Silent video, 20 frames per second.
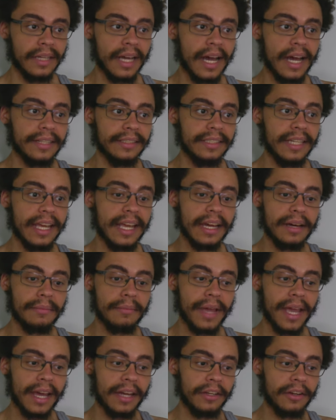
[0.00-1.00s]
God damn,
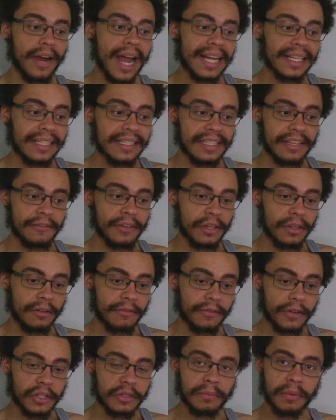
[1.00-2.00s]
man. You're acting as if you're the
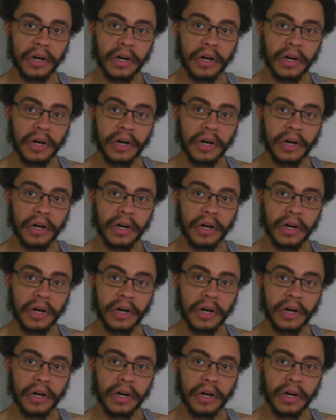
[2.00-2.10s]
first